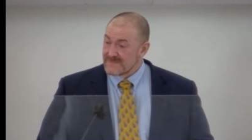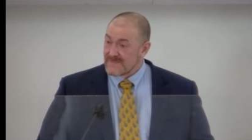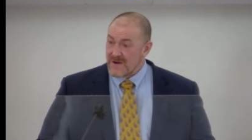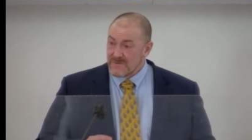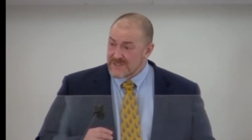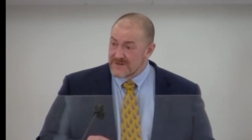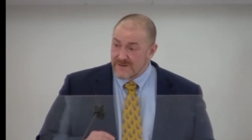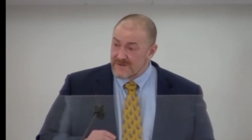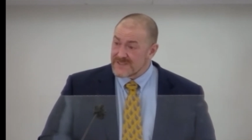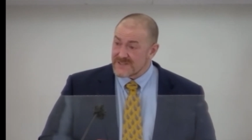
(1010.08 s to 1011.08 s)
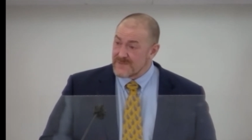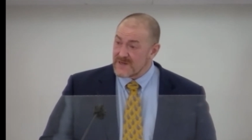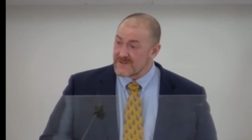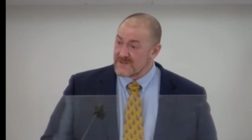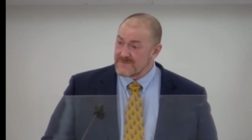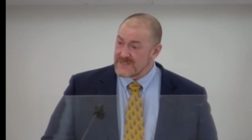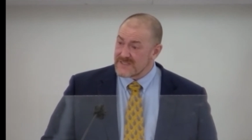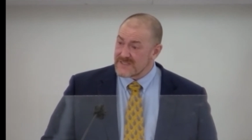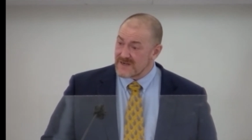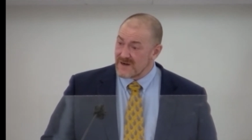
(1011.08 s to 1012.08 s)
I was nervous about doing
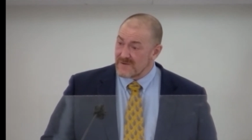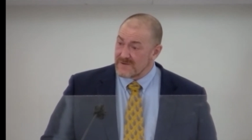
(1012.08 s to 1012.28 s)
so.